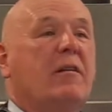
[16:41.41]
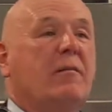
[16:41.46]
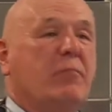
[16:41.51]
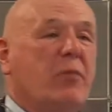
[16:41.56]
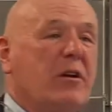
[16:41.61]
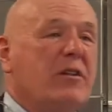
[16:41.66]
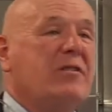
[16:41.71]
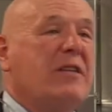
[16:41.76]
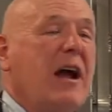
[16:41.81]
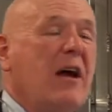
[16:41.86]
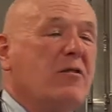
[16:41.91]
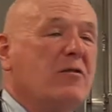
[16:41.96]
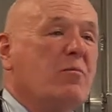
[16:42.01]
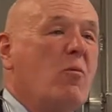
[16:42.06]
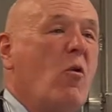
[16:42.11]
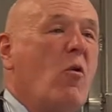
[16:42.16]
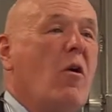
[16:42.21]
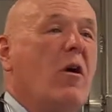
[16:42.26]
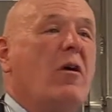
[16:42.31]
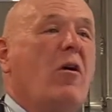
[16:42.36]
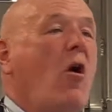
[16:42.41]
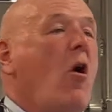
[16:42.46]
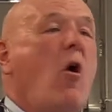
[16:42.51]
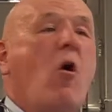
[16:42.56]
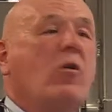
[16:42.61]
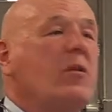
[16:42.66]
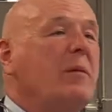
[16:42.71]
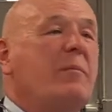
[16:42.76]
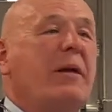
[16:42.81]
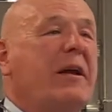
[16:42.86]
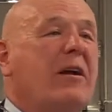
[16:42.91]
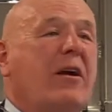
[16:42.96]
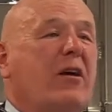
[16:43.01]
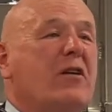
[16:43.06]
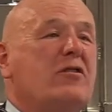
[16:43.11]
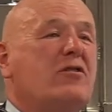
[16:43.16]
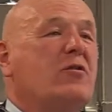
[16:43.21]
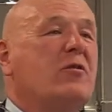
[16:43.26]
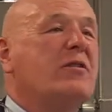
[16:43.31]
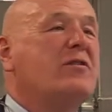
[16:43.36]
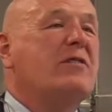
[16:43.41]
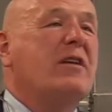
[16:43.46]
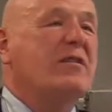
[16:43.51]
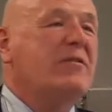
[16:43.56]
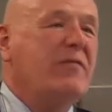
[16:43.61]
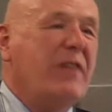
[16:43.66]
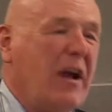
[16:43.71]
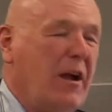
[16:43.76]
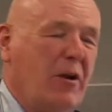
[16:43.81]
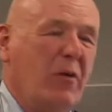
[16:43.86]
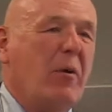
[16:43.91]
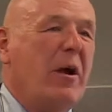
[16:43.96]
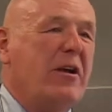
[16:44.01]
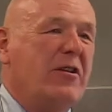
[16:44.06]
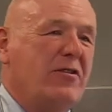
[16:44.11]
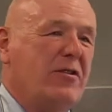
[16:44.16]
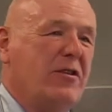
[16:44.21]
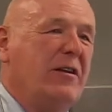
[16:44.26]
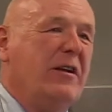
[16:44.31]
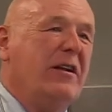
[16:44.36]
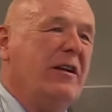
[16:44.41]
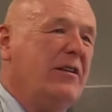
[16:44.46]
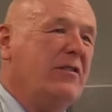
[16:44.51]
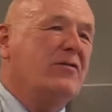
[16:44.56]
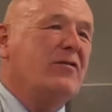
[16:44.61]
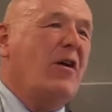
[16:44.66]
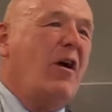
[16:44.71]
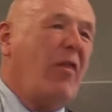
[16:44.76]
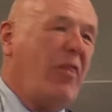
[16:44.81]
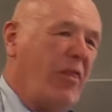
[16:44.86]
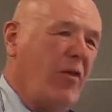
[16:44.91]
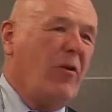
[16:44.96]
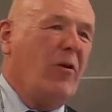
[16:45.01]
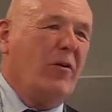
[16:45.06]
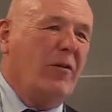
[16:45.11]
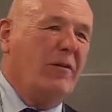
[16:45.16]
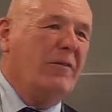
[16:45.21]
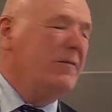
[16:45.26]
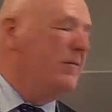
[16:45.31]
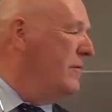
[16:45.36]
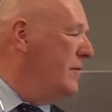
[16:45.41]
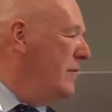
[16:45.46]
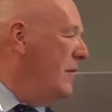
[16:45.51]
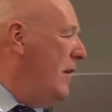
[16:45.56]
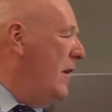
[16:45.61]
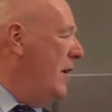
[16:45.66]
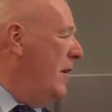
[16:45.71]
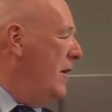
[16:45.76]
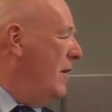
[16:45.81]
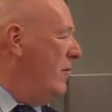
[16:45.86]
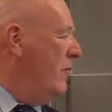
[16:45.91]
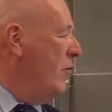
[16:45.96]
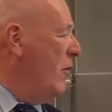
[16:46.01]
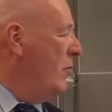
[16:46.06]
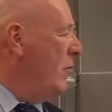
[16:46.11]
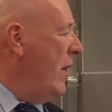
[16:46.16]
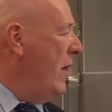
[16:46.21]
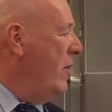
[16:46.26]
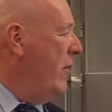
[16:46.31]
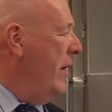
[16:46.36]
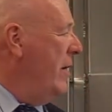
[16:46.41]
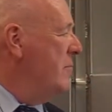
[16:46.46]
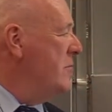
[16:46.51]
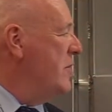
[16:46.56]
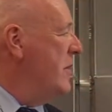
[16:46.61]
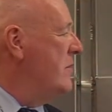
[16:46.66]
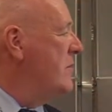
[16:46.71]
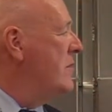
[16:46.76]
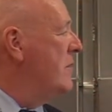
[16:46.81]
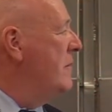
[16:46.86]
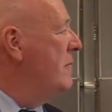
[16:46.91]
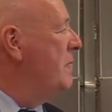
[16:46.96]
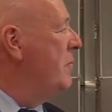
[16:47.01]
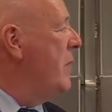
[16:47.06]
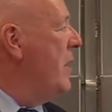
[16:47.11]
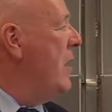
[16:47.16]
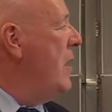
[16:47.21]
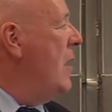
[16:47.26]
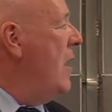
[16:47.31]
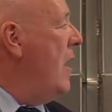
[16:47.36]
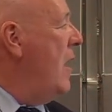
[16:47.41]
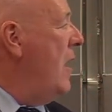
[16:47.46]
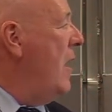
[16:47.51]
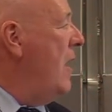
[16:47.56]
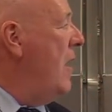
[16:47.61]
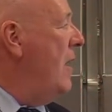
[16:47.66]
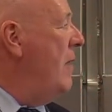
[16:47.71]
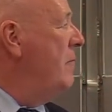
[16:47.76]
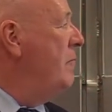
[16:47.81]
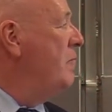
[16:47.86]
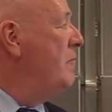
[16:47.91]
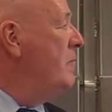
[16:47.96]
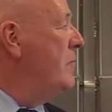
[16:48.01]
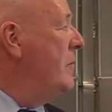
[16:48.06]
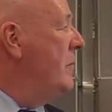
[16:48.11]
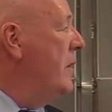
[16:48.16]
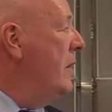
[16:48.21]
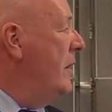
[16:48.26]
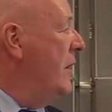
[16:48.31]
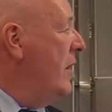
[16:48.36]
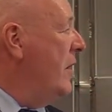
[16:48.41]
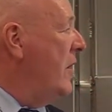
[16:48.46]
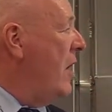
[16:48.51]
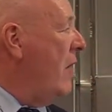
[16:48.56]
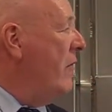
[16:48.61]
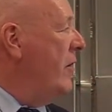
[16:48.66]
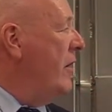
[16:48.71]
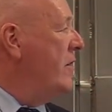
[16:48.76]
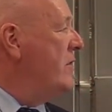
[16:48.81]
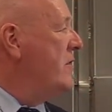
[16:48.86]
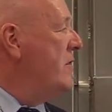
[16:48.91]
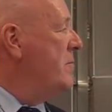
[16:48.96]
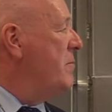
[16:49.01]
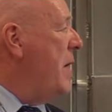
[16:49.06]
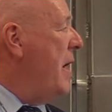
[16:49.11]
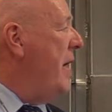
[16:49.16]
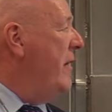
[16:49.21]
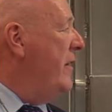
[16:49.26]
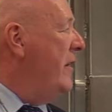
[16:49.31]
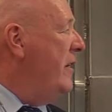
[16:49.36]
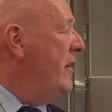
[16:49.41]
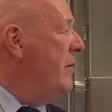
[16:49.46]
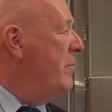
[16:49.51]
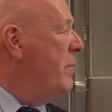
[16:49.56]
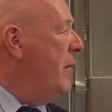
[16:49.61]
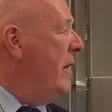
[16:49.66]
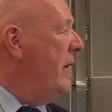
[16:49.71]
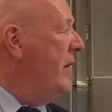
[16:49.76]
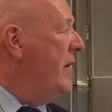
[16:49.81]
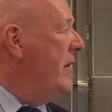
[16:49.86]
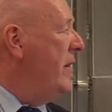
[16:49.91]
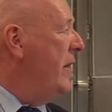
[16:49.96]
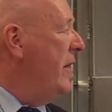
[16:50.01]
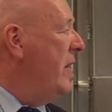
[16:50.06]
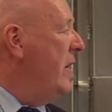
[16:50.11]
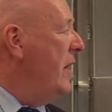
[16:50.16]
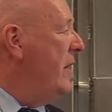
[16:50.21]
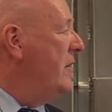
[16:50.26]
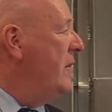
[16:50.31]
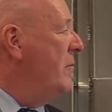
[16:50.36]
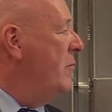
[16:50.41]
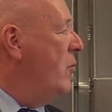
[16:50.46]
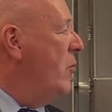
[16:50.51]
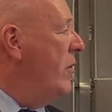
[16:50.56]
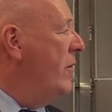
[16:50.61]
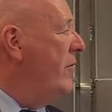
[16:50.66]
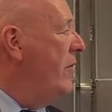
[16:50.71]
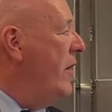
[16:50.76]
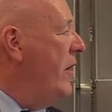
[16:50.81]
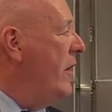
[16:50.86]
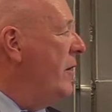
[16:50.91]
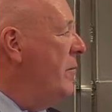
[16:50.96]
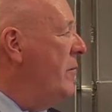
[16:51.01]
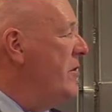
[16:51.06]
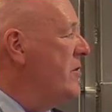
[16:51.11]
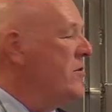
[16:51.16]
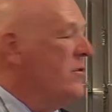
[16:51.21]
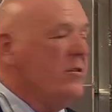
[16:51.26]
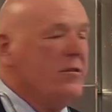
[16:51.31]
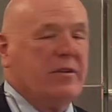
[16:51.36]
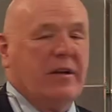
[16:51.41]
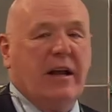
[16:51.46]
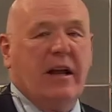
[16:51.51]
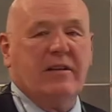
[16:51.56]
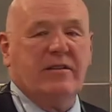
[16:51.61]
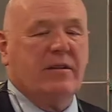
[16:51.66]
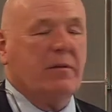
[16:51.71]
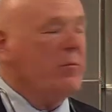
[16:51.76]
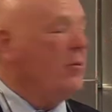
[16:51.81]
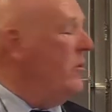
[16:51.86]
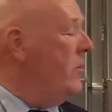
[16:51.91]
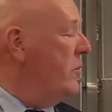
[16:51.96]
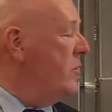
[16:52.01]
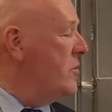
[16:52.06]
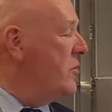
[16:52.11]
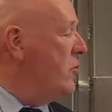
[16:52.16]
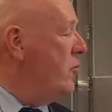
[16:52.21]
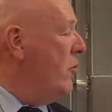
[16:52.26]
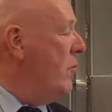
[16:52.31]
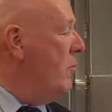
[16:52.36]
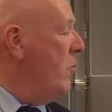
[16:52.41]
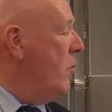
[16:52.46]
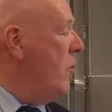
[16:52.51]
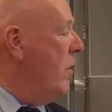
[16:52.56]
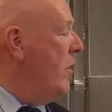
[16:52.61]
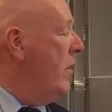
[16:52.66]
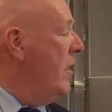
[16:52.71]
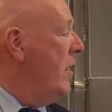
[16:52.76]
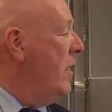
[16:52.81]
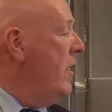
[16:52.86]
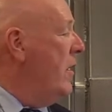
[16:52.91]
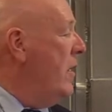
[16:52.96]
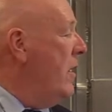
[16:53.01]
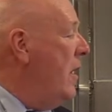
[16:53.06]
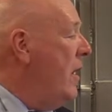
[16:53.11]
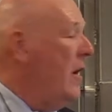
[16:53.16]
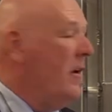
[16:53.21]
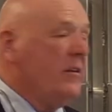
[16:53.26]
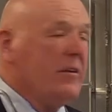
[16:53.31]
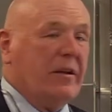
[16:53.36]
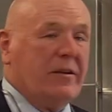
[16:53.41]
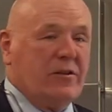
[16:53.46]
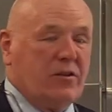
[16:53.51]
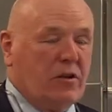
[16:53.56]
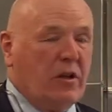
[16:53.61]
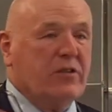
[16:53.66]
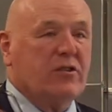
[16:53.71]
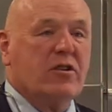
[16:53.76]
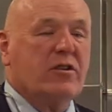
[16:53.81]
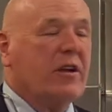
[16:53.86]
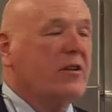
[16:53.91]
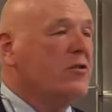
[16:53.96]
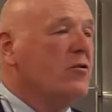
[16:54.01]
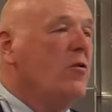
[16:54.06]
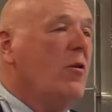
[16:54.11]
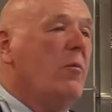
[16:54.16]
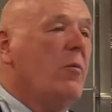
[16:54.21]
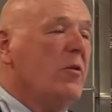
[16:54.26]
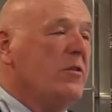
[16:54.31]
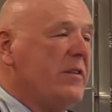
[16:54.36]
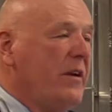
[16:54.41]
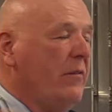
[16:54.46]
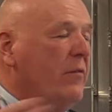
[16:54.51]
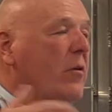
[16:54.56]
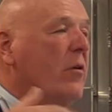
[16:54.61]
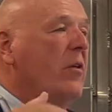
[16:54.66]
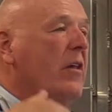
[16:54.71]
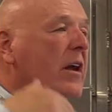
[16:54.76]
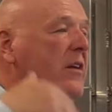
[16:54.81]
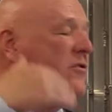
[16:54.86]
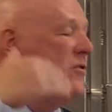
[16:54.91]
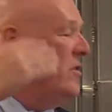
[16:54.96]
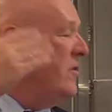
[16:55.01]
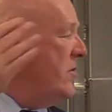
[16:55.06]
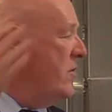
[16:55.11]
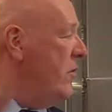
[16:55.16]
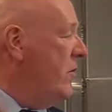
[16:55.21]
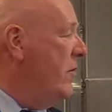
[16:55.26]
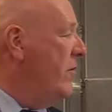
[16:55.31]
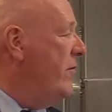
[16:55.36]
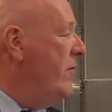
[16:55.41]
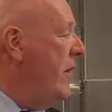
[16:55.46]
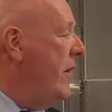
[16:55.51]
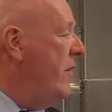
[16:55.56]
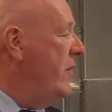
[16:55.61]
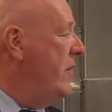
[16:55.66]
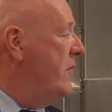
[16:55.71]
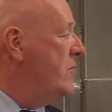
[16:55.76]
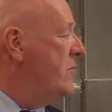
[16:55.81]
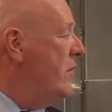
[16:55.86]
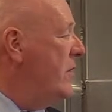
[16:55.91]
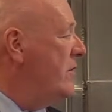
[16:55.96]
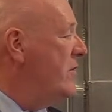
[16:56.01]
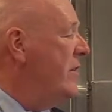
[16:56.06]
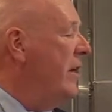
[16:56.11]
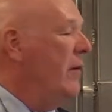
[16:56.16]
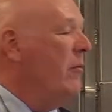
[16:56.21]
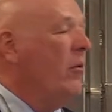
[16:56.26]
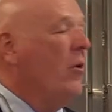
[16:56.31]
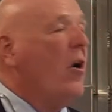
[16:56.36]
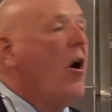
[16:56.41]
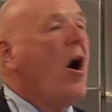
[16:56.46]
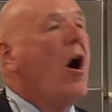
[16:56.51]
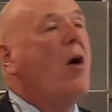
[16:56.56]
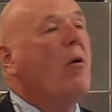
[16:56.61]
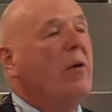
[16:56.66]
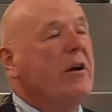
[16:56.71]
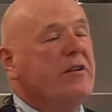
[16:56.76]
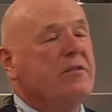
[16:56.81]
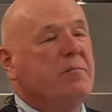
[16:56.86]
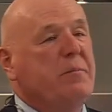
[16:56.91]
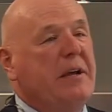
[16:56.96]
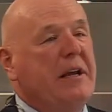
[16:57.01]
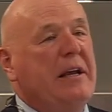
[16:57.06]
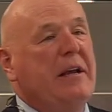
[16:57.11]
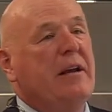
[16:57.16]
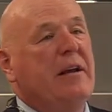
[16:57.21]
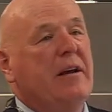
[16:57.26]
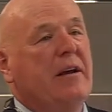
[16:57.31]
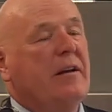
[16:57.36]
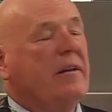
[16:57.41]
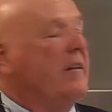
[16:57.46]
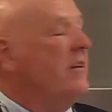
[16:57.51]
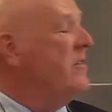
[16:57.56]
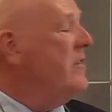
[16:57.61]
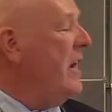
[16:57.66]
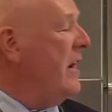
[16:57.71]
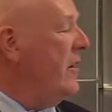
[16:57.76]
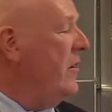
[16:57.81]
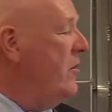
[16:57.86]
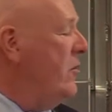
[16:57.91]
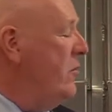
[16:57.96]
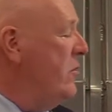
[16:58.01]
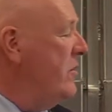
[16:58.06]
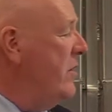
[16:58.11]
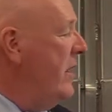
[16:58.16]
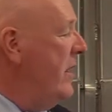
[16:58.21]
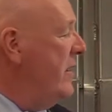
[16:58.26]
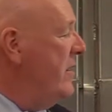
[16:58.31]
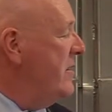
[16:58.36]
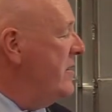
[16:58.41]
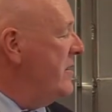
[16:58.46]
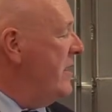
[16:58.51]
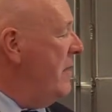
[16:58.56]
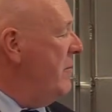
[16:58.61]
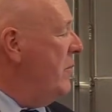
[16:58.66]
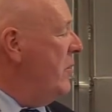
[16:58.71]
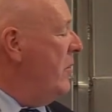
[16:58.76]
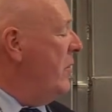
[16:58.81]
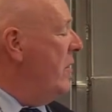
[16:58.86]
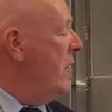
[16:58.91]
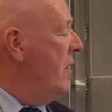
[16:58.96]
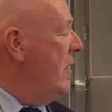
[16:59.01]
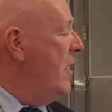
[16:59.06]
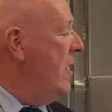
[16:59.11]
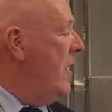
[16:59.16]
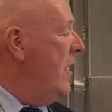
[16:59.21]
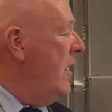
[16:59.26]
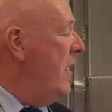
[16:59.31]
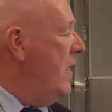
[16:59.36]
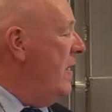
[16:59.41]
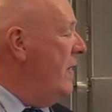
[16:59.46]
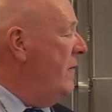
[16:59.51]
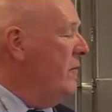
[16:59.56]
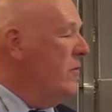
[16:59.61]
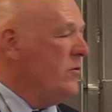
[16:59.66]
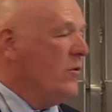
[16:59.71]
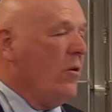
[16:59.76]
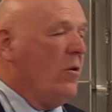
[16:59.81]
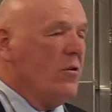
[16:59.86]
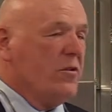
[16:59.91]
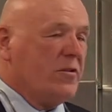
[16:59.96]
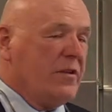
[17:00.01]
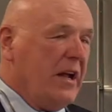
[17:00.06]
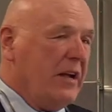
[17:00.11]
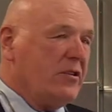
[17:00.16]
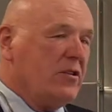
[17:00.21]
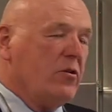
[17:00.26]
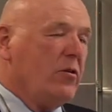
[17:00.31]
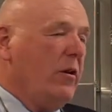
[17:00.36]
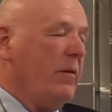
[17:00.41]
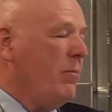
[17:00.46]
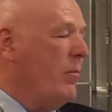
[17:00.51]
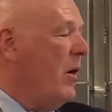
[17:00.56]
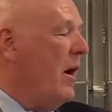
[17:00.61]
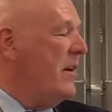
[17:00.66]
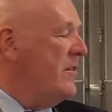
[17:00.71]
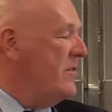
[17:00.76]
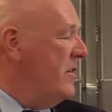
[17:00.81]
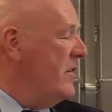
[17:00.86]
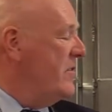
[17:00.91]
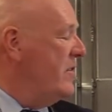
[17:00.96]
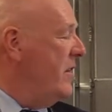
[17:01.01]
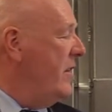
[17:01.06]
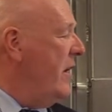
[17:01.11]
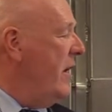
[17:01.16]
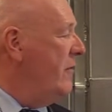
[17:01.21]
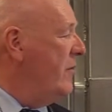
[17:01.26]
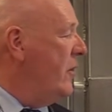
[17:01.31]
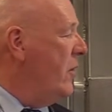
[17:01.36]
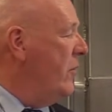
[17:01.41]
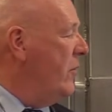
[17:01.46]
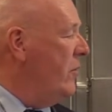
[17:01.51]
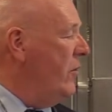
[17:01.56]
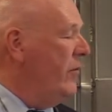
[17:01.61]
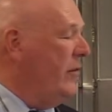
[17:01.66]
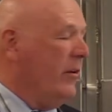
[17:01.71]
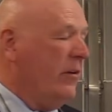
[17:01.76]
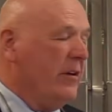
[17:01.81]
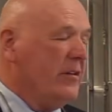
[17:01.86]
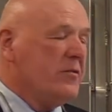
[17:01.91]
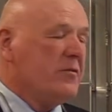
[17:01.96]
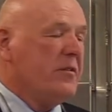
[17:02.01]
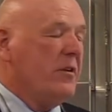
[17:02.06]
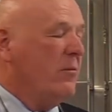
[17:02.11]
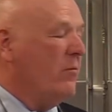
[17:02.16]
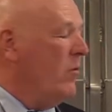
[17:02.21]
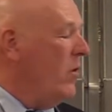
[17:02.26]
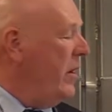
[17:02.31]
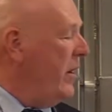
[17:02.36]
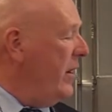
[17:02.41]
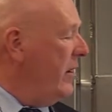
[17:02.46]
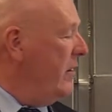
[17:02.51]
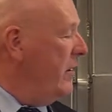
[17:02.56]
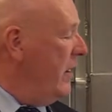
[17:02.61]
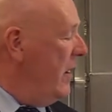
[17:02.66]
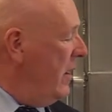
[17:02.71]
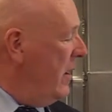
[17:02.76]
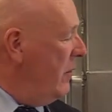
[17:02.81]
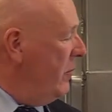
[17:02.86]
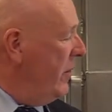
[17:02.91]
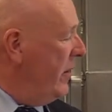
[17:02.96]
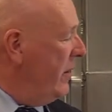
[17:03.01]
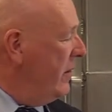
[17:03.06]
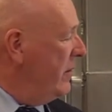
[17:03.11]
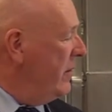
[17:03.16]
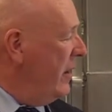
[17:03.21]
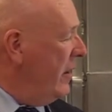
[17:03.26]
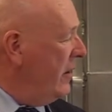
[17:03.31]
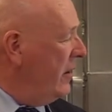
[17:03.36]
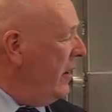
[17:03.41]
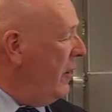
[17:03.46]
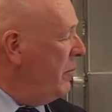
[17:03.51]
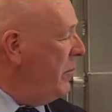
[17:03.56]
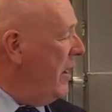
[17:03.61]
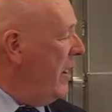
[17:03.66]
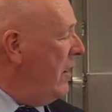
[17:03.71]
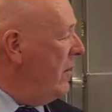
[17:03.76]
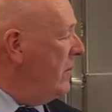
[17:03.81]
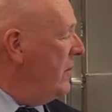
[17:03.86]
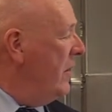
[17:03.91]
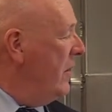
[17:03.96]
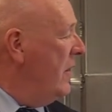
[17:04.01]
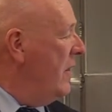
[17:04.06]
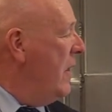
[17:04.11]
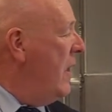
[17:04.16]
Princetown's more only because your assessed valuation is a third. Uh, of what Rotterdam's is. Um, governance is by the independently elected Board of Fire Commissioners, again, similar to a school board. Uh, just like school boards have their own elections, so do fire districts. They will always be the second Tuesday in December. Uh, there's a whole statutory process that they have to go through. If you're interested in running, uh, we can help you out.